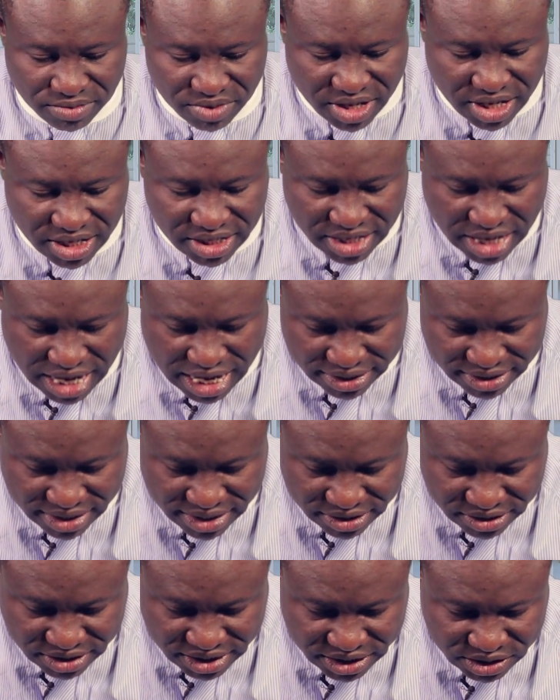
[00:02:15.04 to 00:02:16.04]
in an
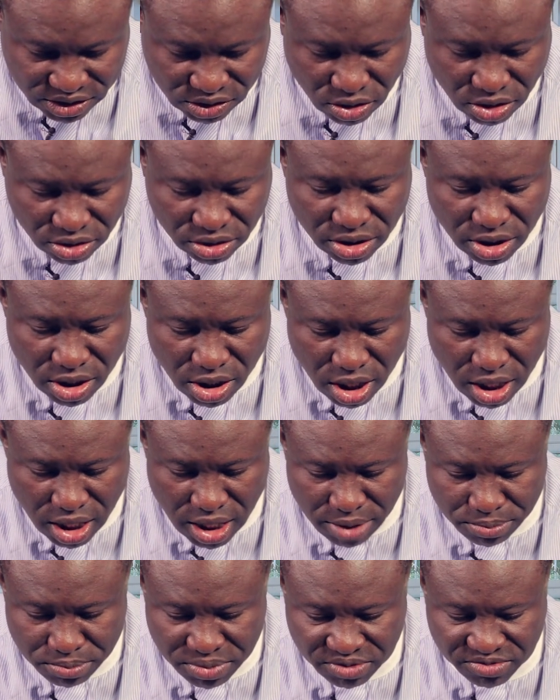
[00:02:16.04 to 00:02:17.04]
edition
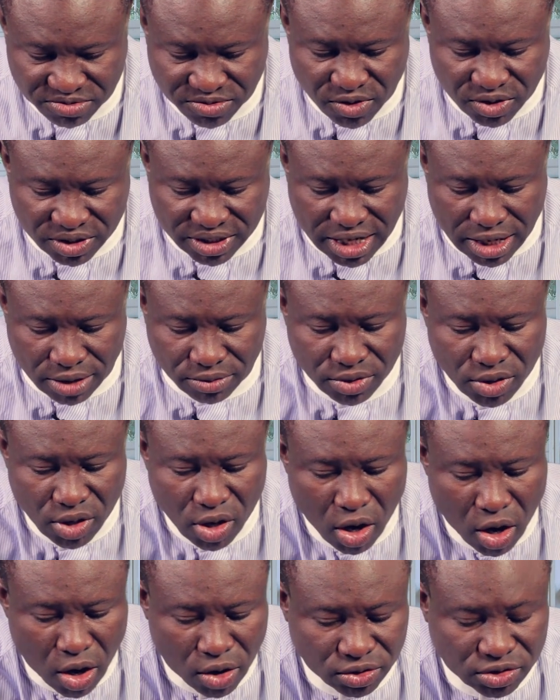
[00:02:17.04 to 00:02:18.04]
before now.
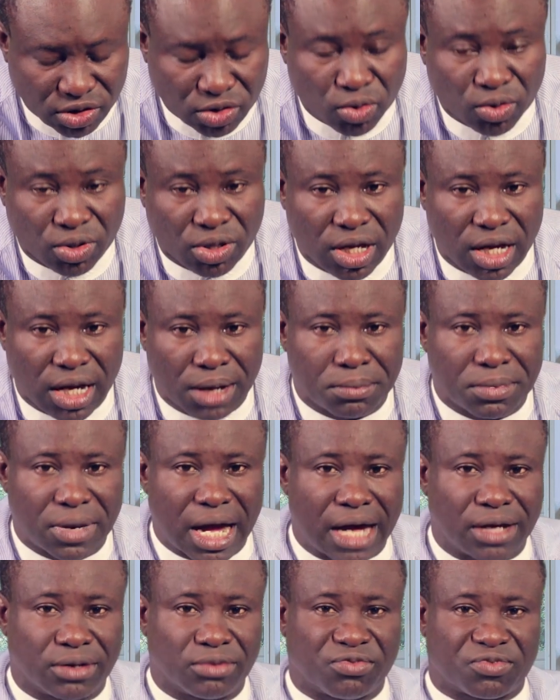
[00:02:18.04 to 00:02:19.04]
Also,
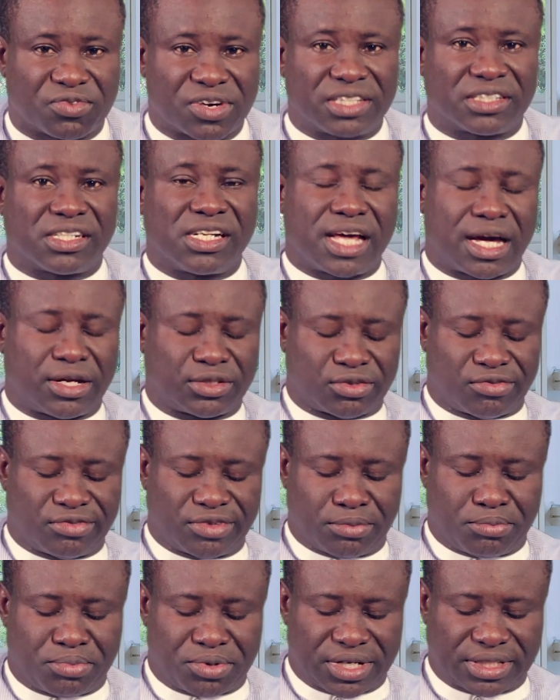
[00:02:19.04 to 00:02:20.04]
freshly out of
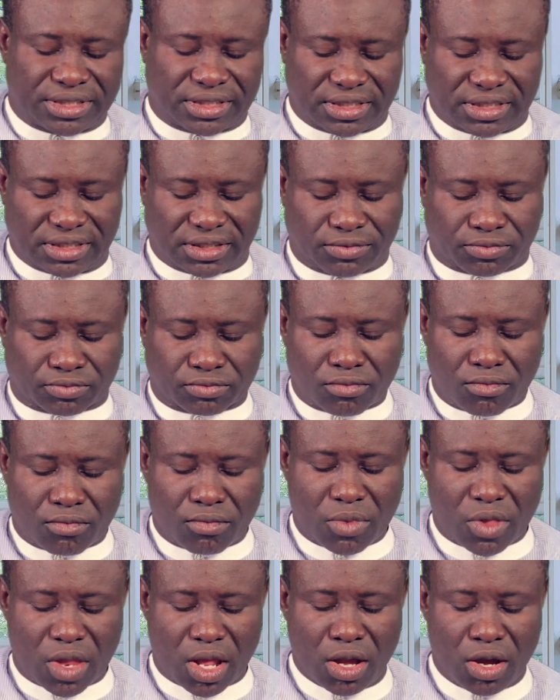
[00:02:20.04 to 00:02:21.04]
the press is
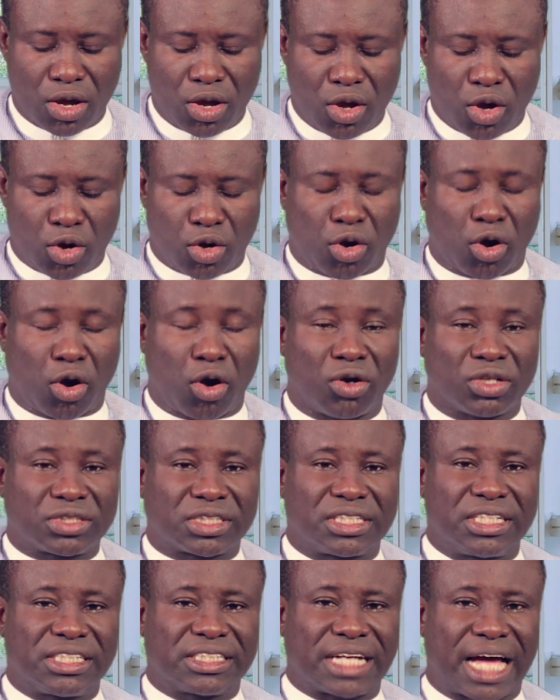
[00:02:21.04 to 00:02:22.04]

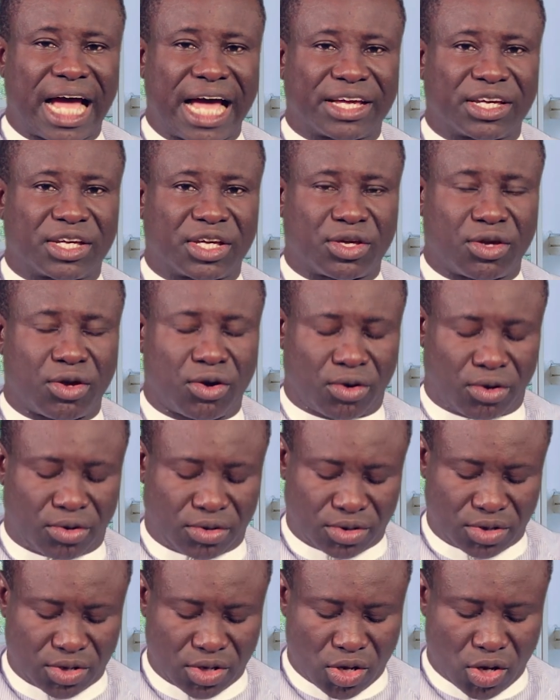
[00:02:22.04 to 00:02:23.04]
Causes and Cure
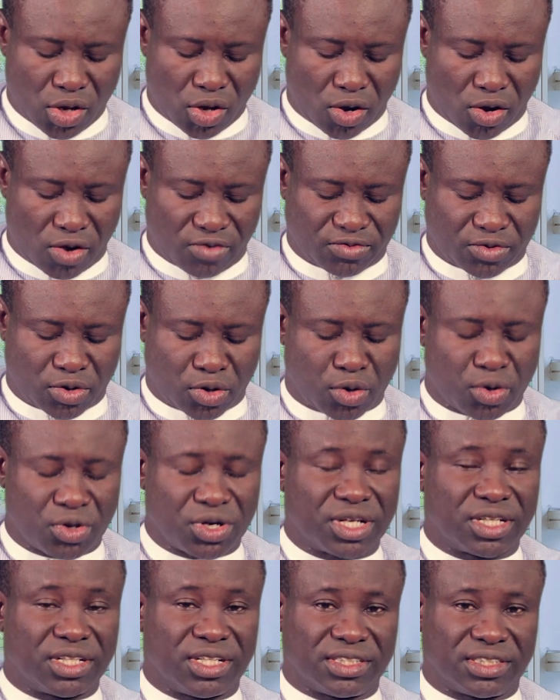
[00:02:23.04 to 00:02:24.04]
of
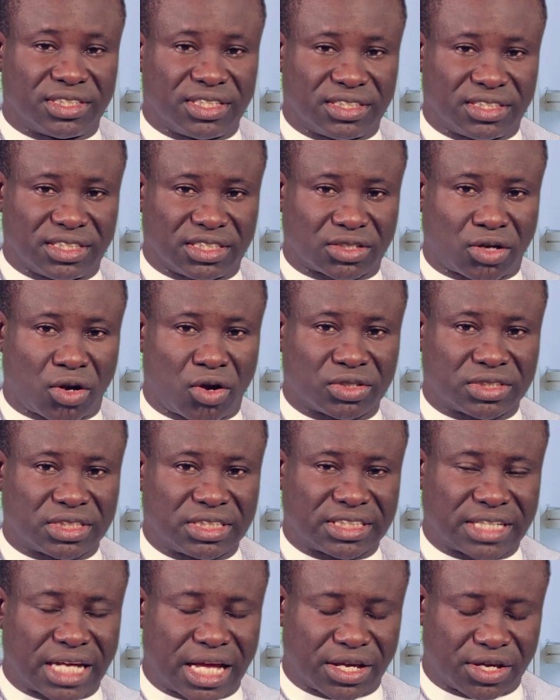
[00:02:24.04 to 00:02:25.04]
Chronic Diseases.
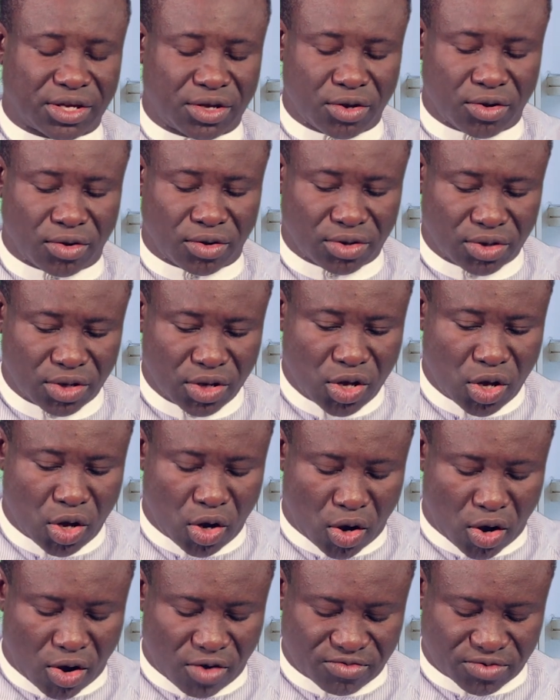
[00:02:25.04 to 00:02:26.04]
Causes and Cure
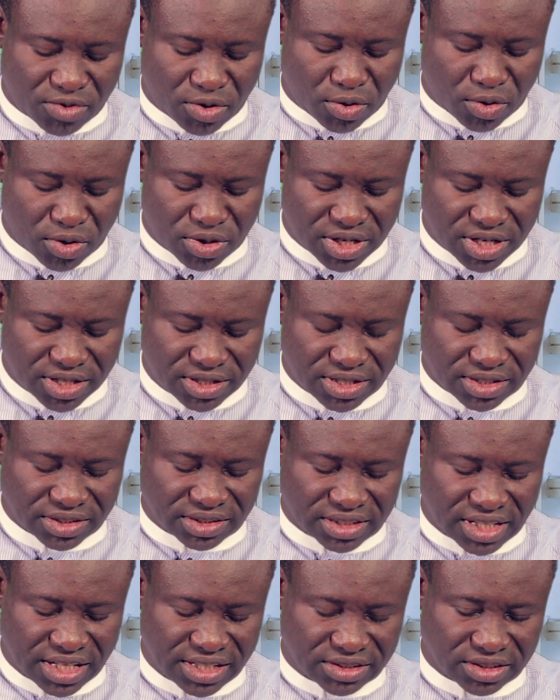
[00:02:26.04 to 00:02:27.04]
of Chronic
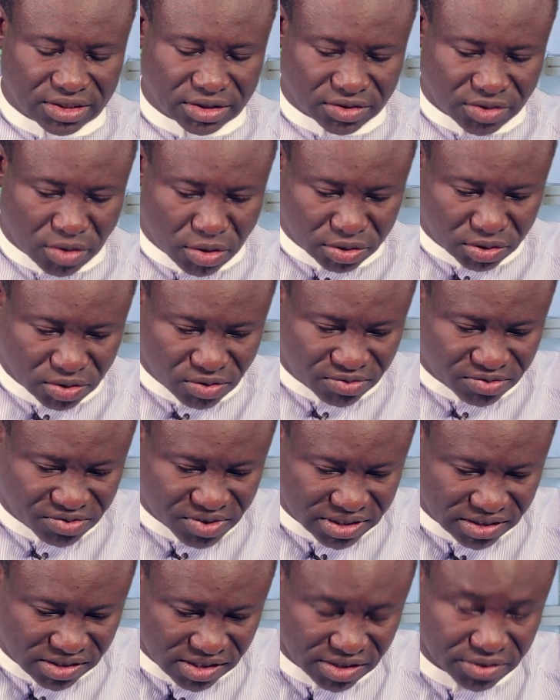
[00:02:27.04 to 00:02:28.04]
Diseases, also
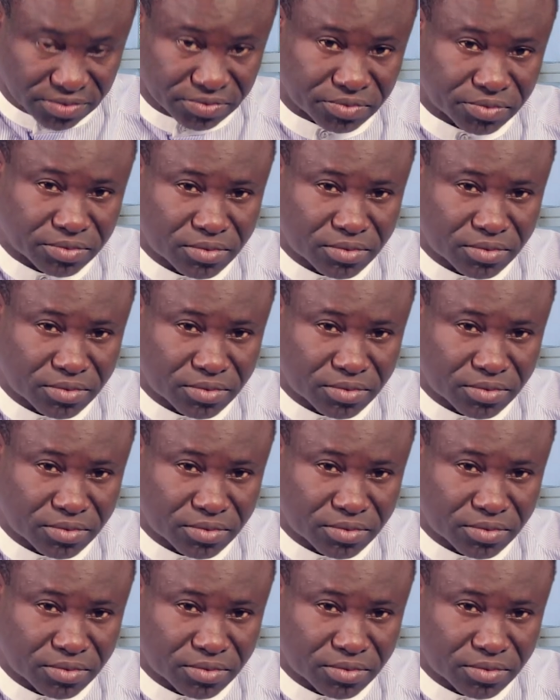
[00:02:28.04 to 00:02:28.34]
freshly